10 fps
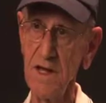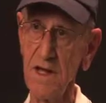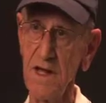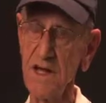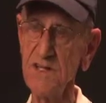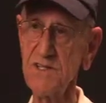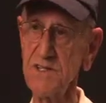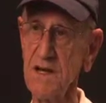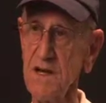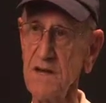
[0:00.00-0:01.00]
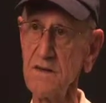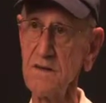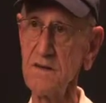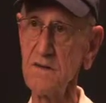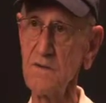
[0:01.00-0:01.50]
and asked,
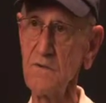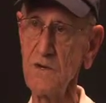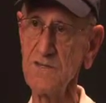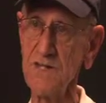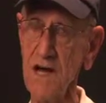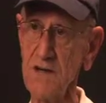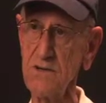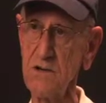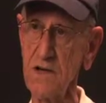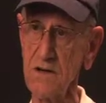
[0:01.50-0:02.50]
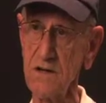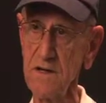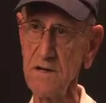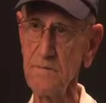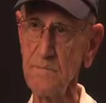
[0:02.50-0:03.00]
where's Doc Clark?
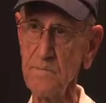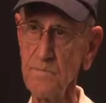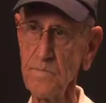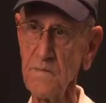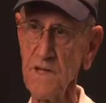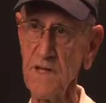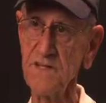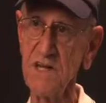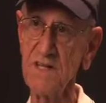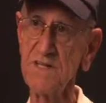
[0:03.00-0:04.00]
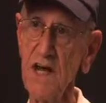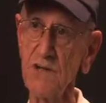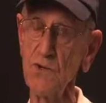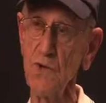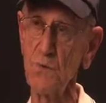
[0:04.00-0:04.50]
And they said, he's
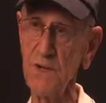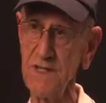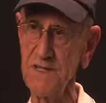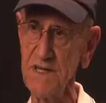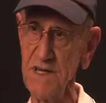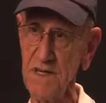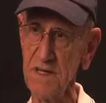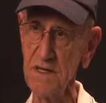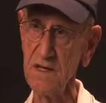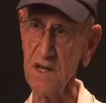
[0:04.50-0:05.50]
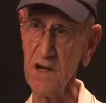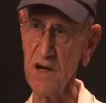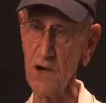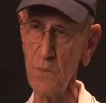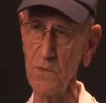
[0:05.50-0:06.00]
out doing PT. Can I
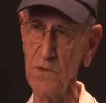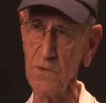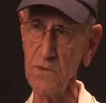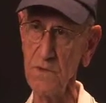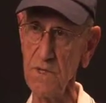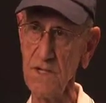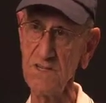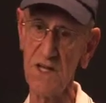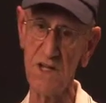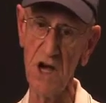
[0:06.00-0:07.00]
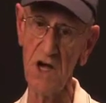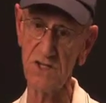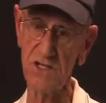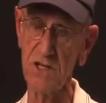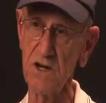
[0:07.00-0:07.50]
help you? And he said, no, I'll
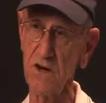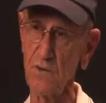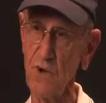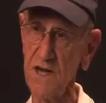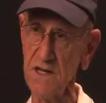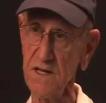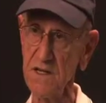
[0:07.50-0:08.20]
sit here and wait.